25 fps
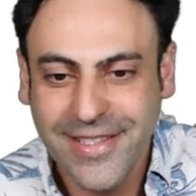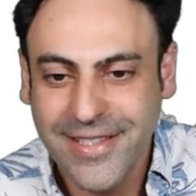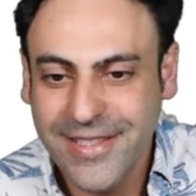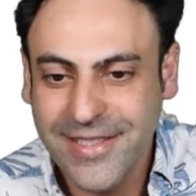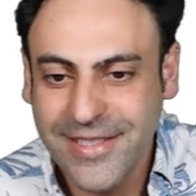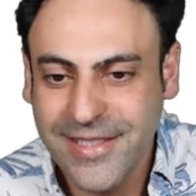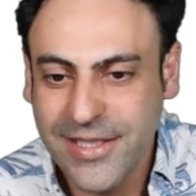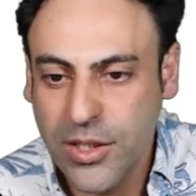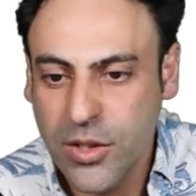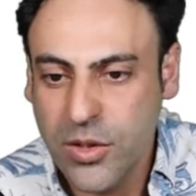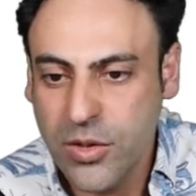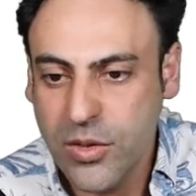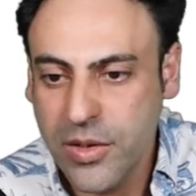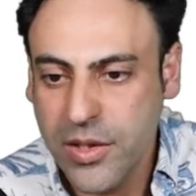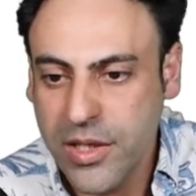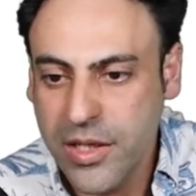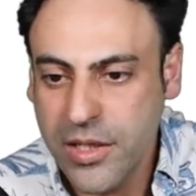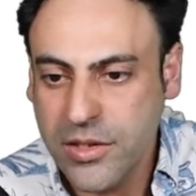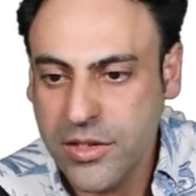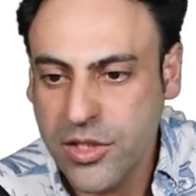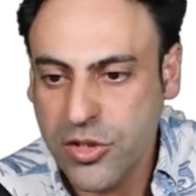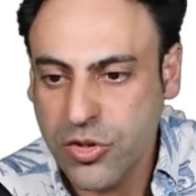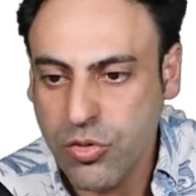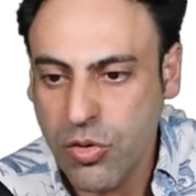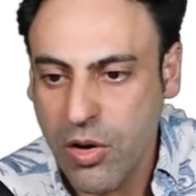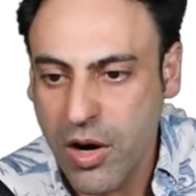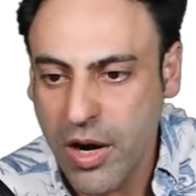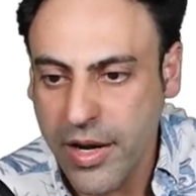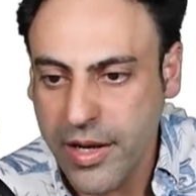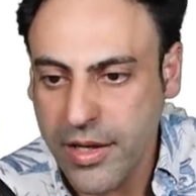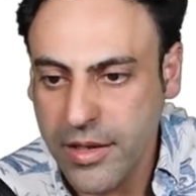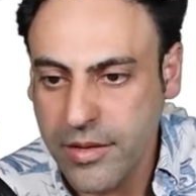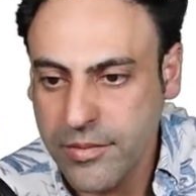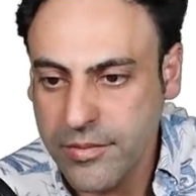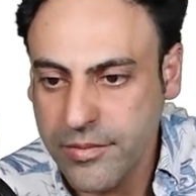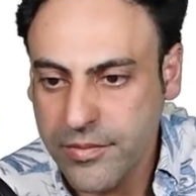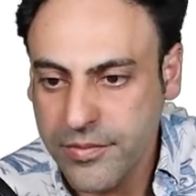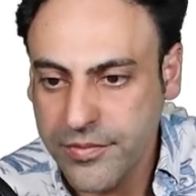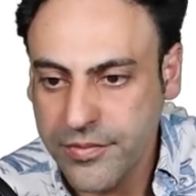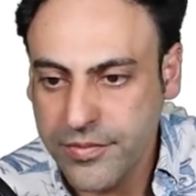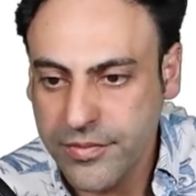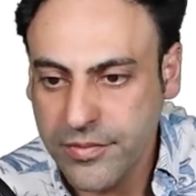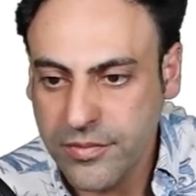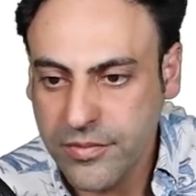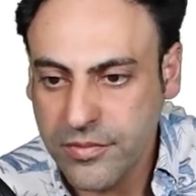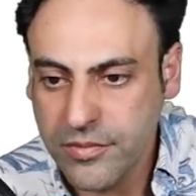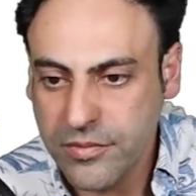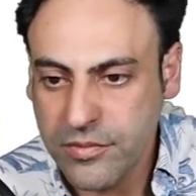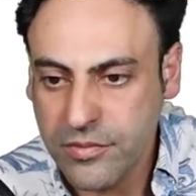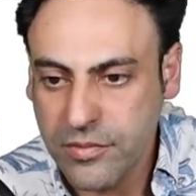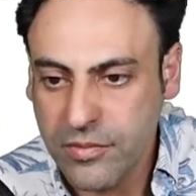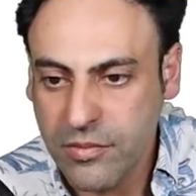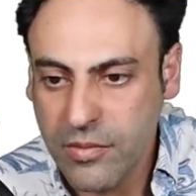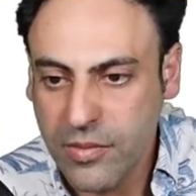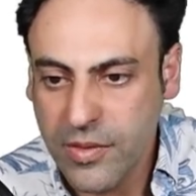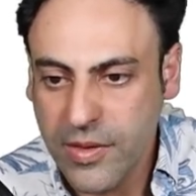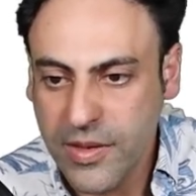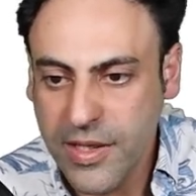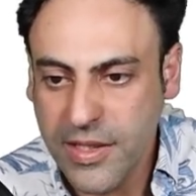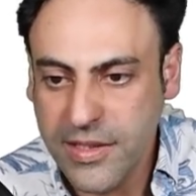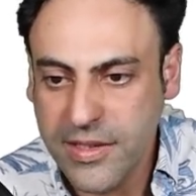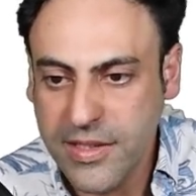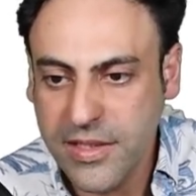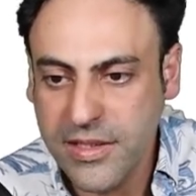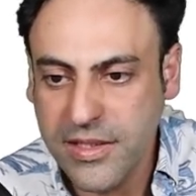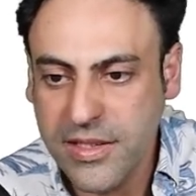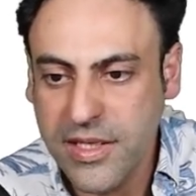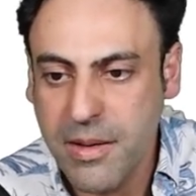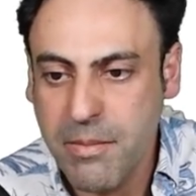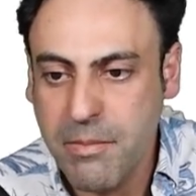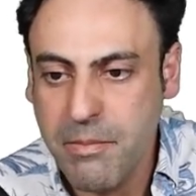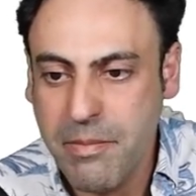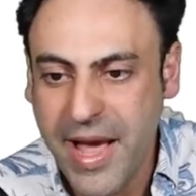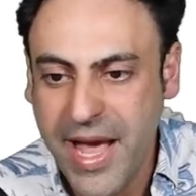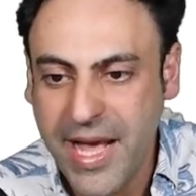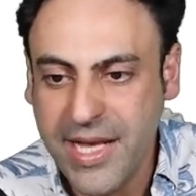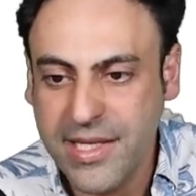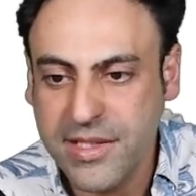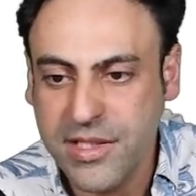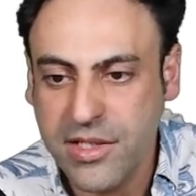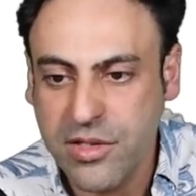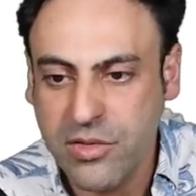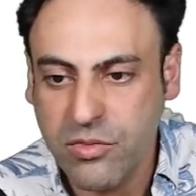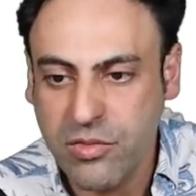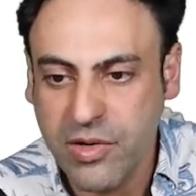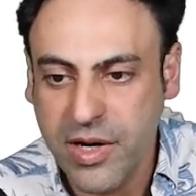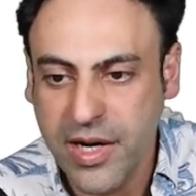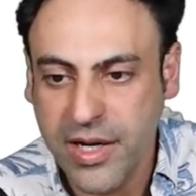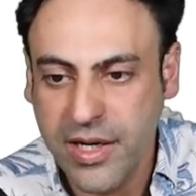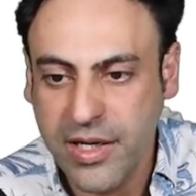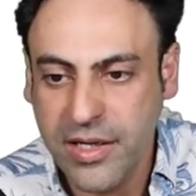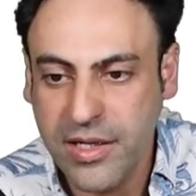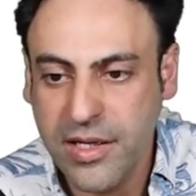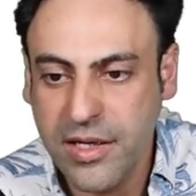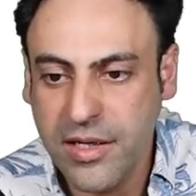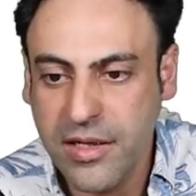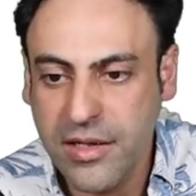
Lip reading: So here's the drawing. This is the benzene ring.